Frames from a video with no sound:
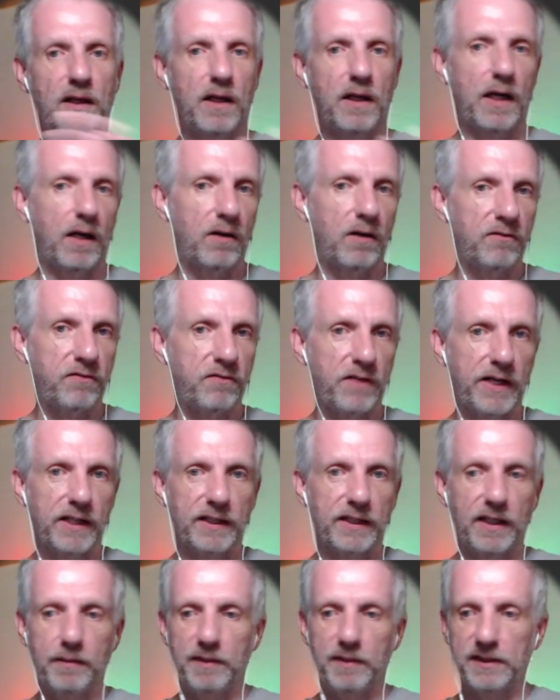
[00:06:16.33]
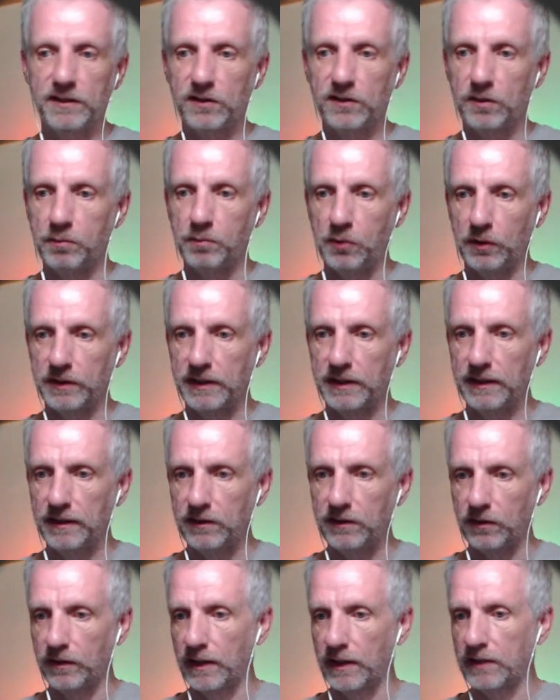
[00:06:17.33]
our file name isn't supported here,
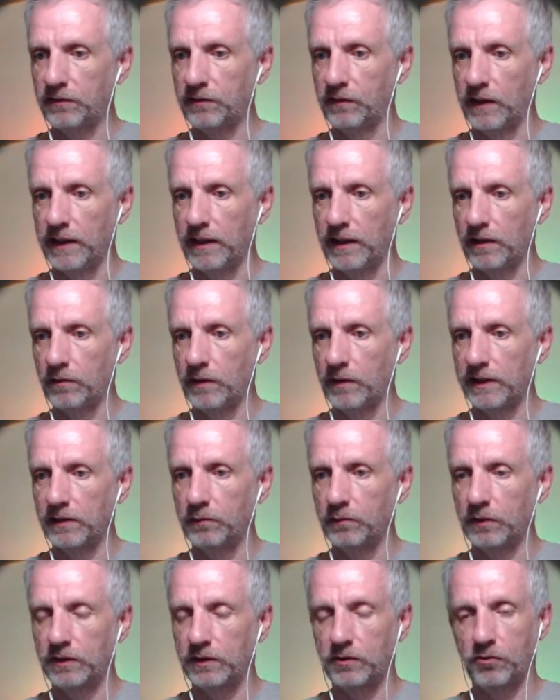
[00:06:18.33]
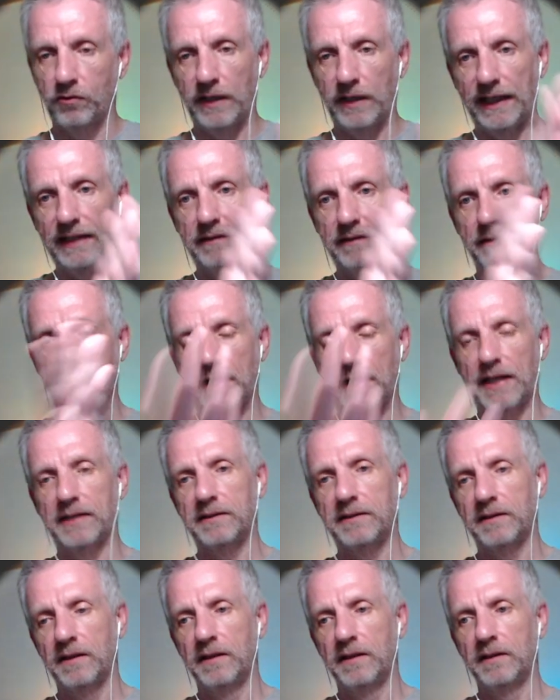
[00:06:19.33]
so that's fine. Otherwise it would create that